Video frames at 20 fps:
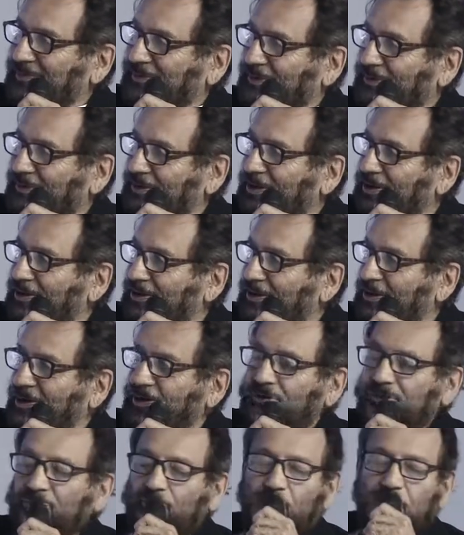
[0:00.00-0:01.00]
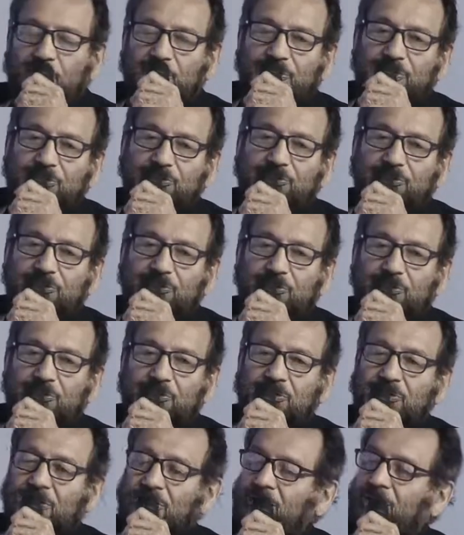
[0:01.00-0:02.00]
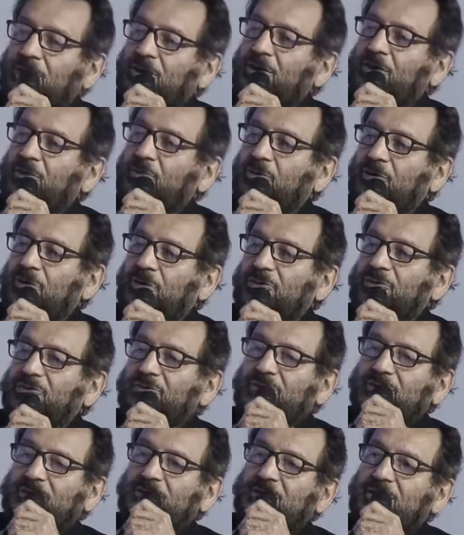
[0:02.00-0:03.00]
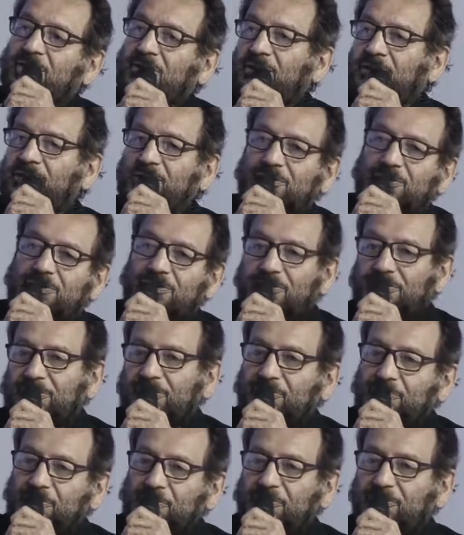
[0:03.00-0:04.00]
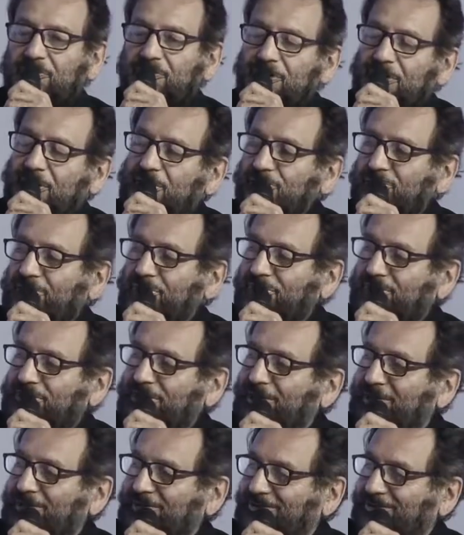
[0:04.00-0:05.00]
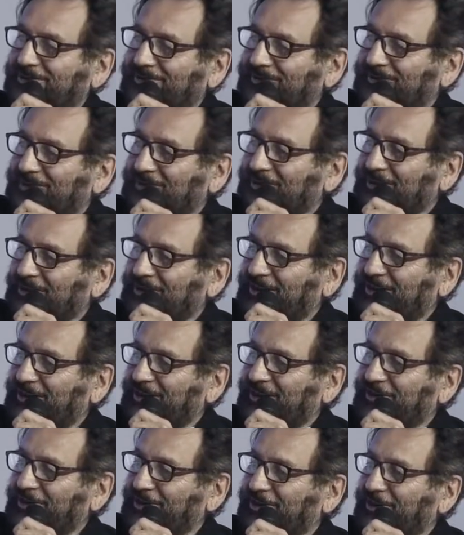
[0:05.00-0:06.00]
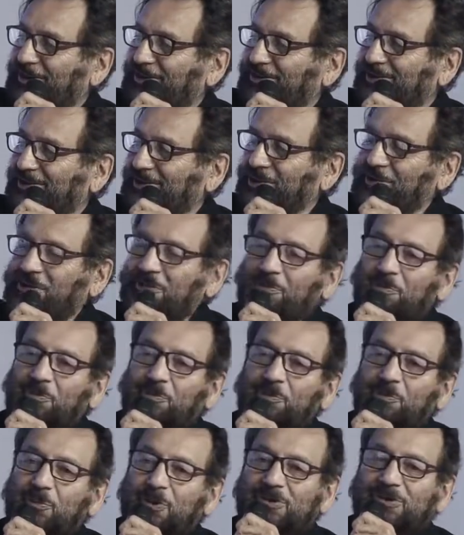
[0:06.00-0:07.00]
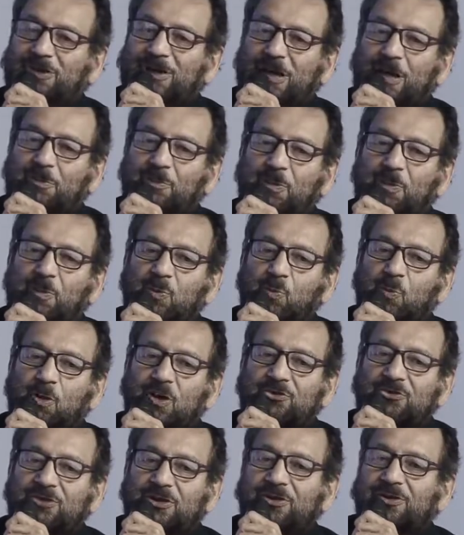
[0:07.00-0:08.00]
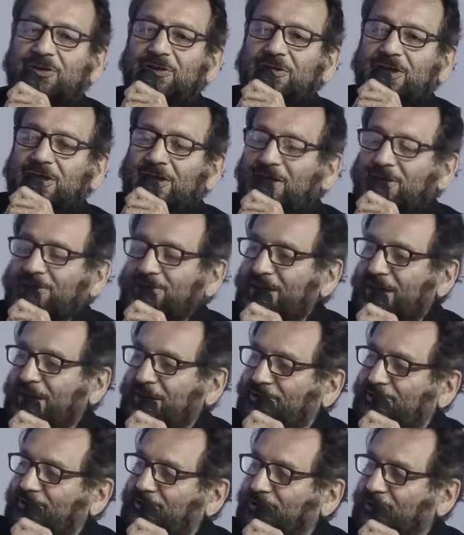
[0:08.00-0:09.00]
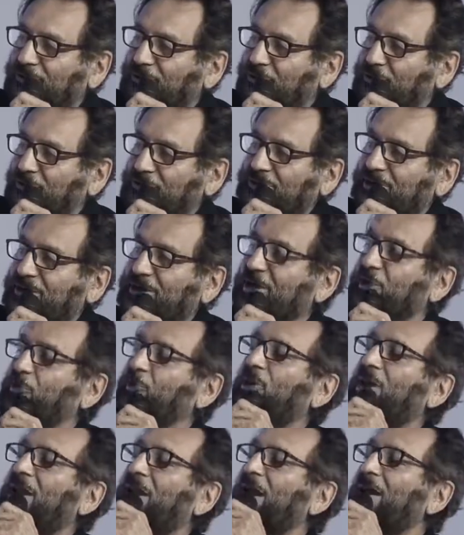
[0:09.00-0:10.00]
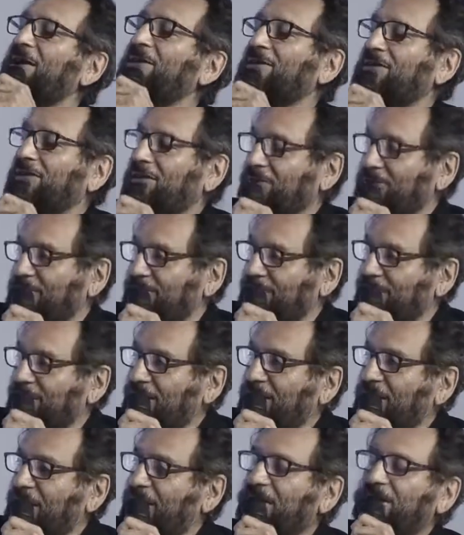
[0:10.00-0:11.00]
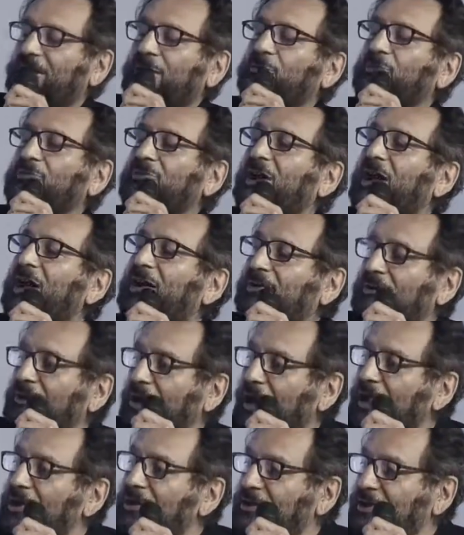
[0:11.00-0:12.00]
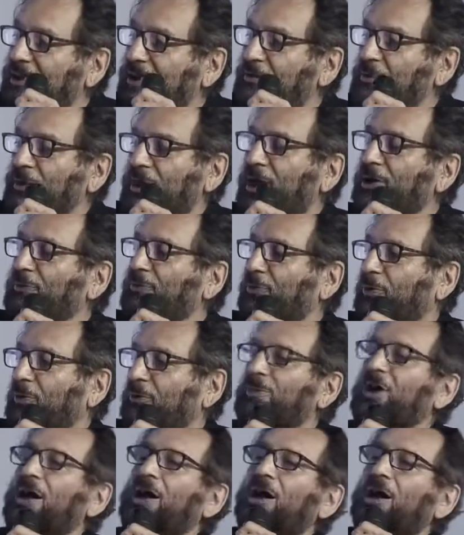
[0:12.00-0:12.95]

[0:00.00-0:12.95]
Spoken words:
right? So what we used to do was rehearse the scene, right? Bring the cameraman, watch it, then let the actors go, then he would light it. And out of that light came an art form.